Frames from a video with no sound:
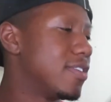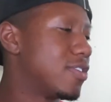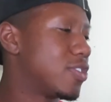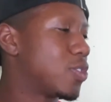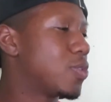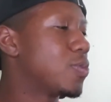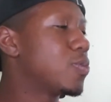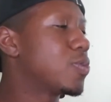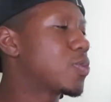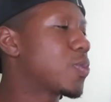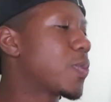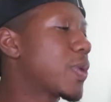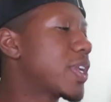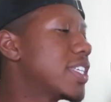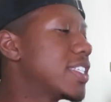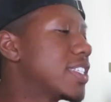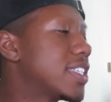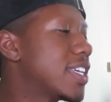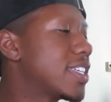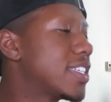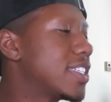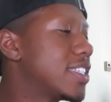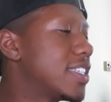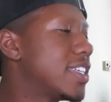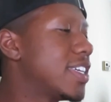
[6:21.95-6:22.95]

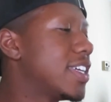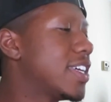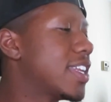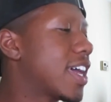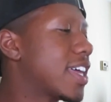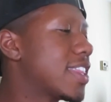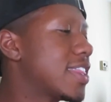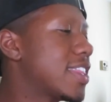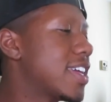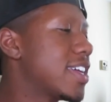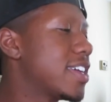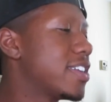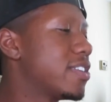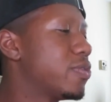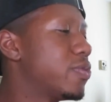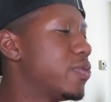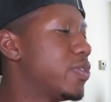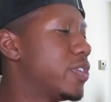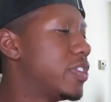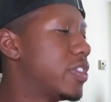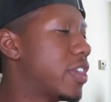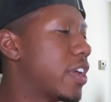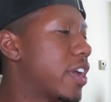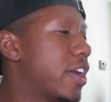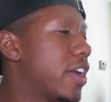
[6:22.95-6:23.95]
2016, I
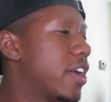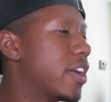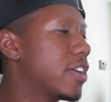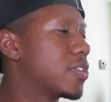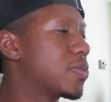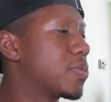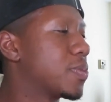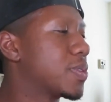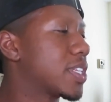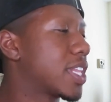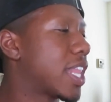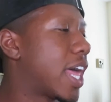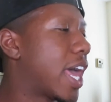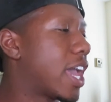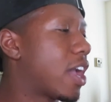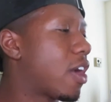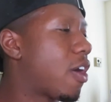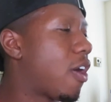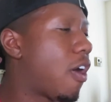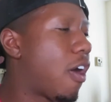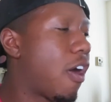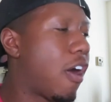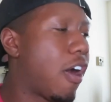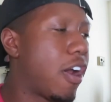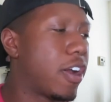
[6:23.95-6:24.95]
think theirs was like
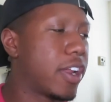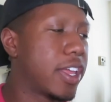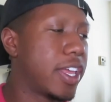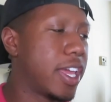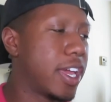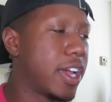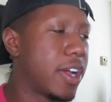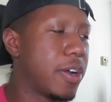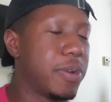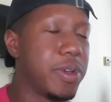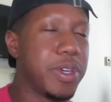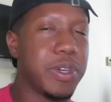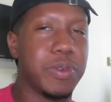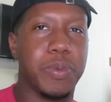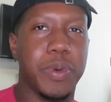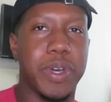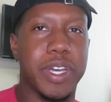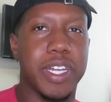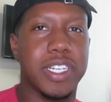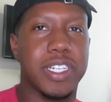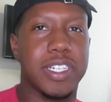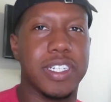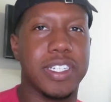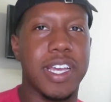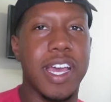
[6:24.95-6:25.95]
Hard Carry,
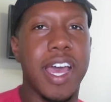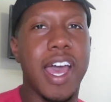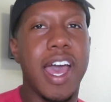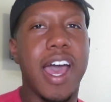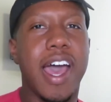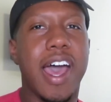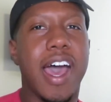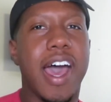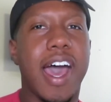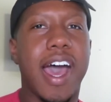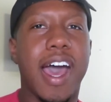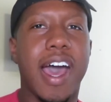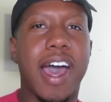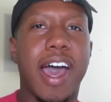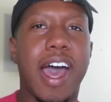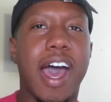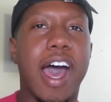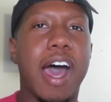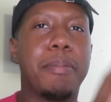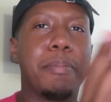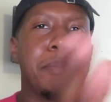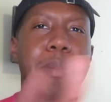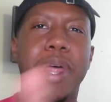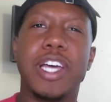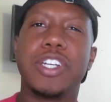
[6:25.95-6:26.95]
which
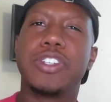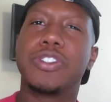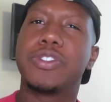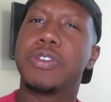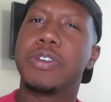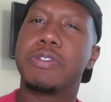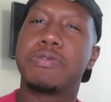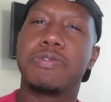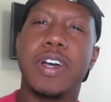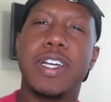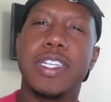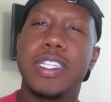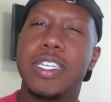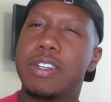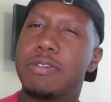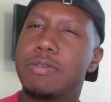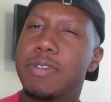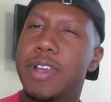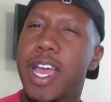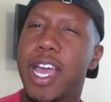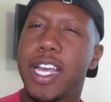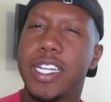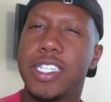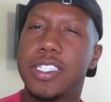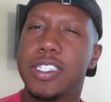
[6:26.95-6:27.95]
I'm not sure if I did a
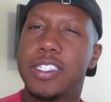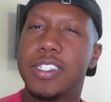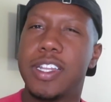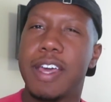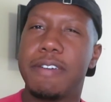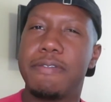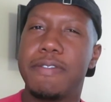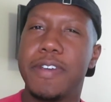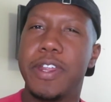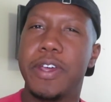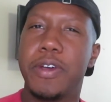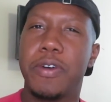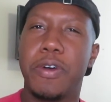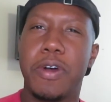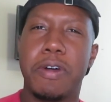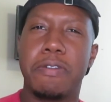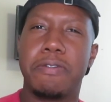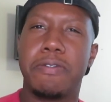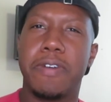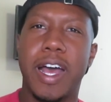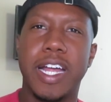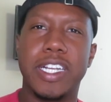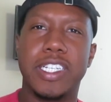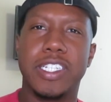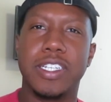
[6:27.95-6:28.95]
reaction to that video or
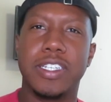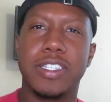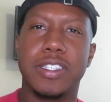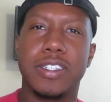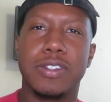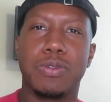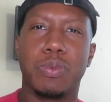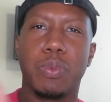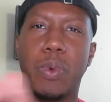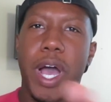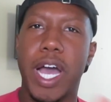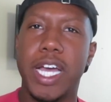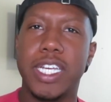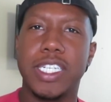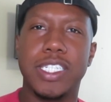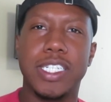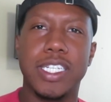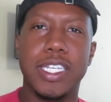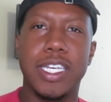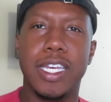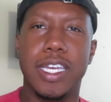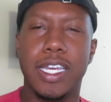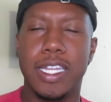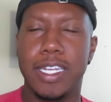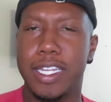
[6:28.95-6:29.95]
if I just watched
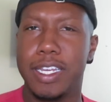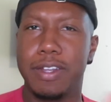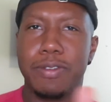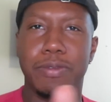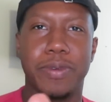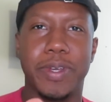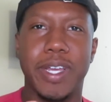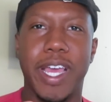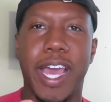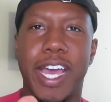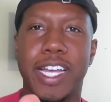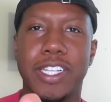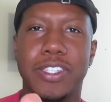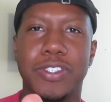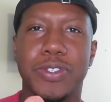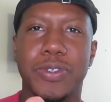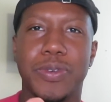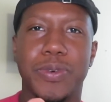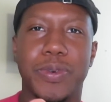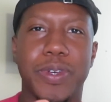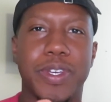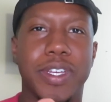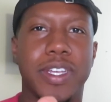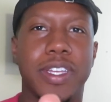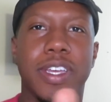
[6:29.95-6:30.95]
it and didn't react
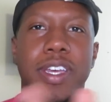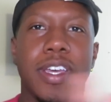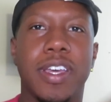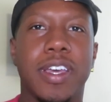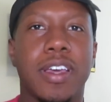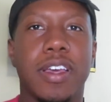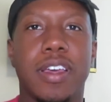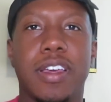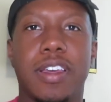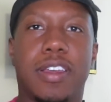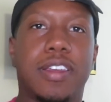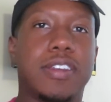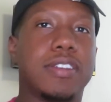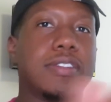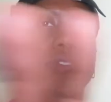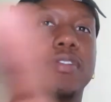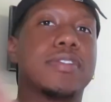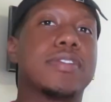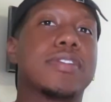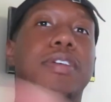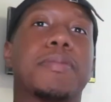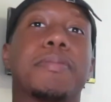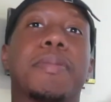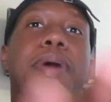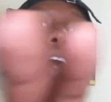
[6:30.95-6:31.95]
to it.
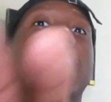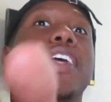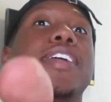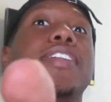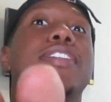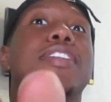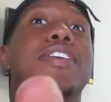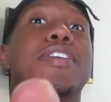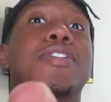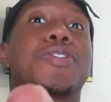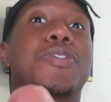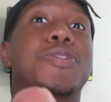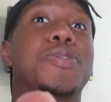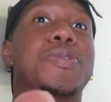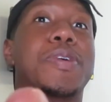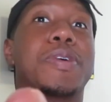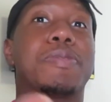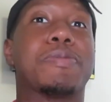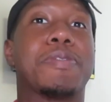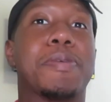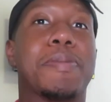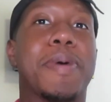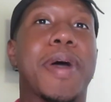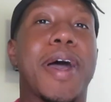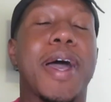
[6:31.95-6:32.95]
Somebody look through it
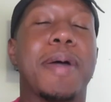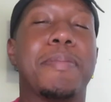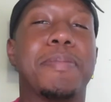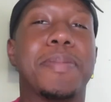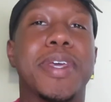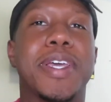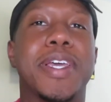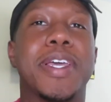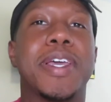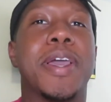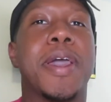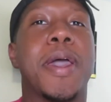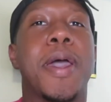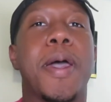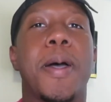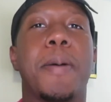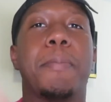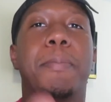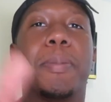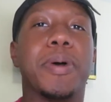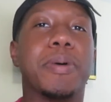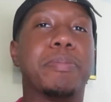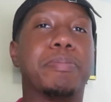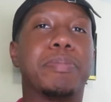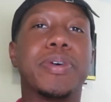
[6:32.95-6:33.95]
and remind me.
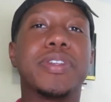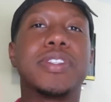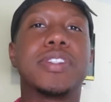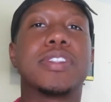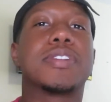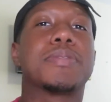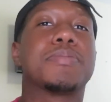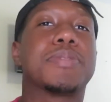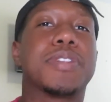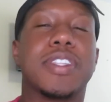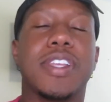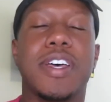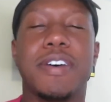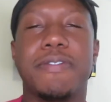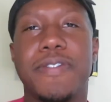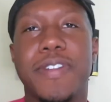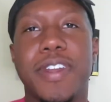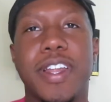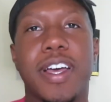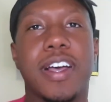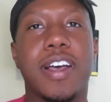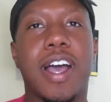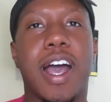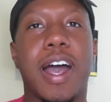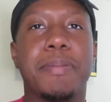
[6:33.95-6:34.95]
But put some stuff in
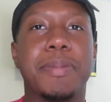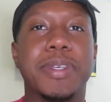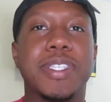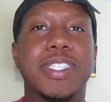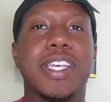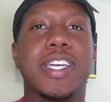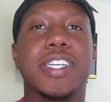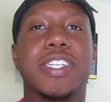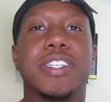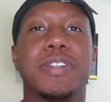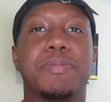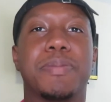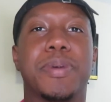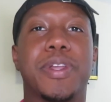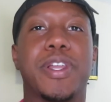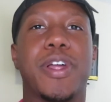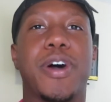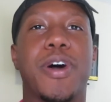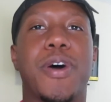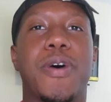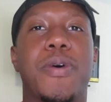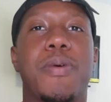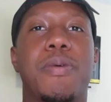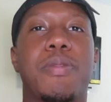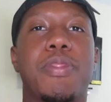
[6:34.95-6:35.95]
the comment section
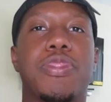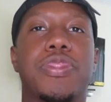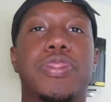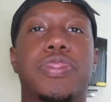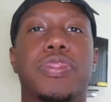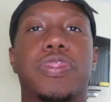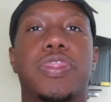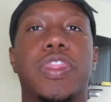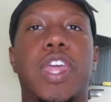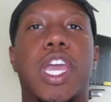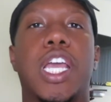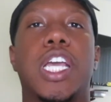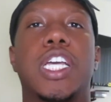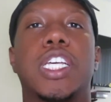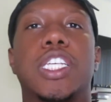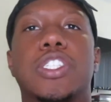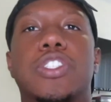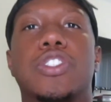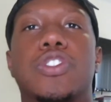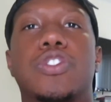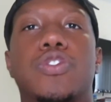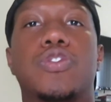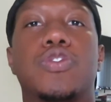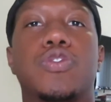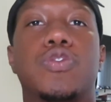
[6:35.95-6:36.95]
below.
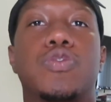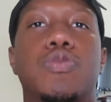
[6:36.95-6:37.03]
Thanks.